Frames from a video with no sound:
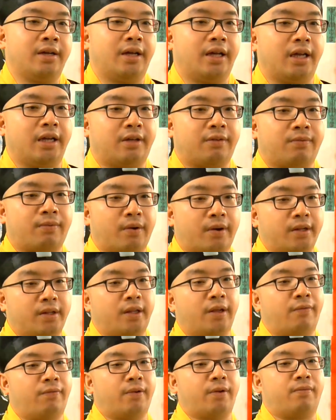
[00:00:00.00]
is very
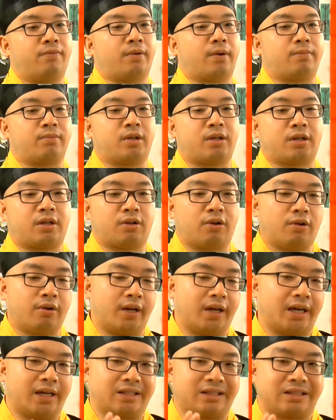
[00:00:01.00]
different from just
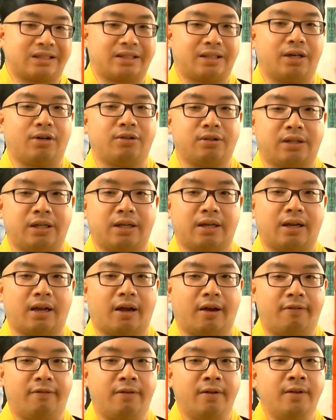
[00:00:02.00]
learning as skills in
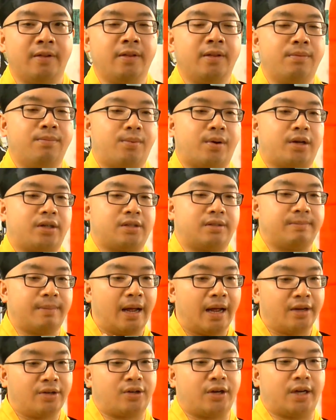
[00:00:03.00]
life. Because
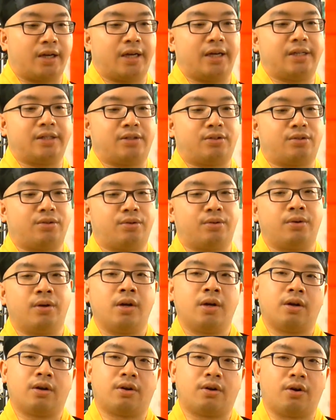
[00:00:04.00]
magic is to
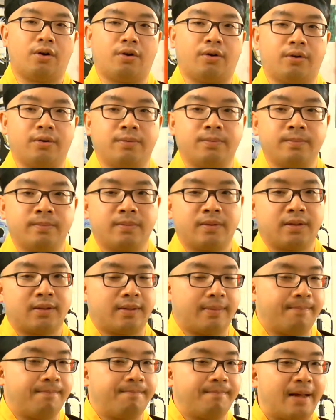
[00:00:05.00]
learn
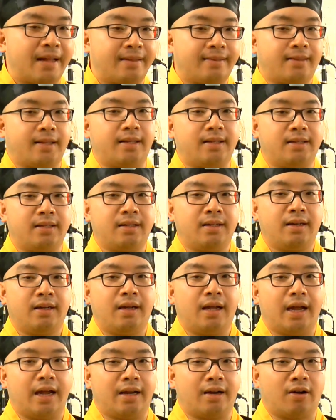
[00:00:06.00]
the method
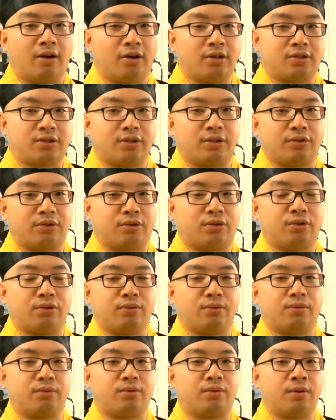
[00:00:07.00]
and also
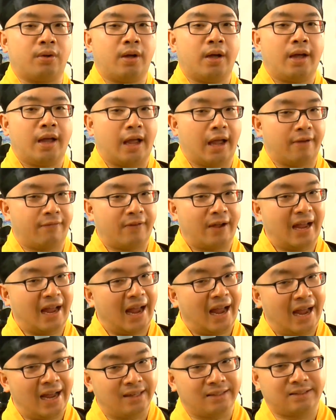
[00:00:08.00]
to have
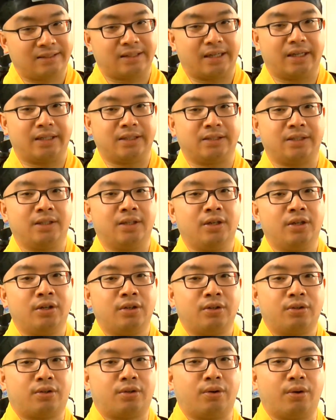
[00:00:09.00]
access
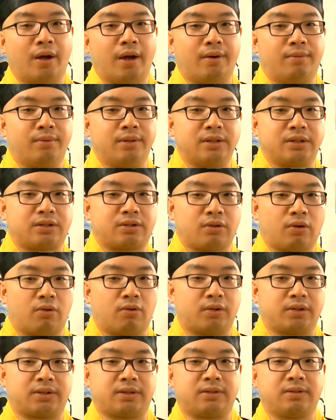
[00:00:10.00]
to a
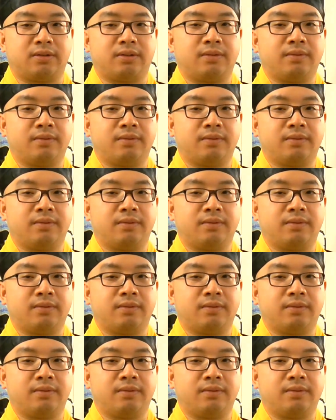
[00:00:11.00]
resource,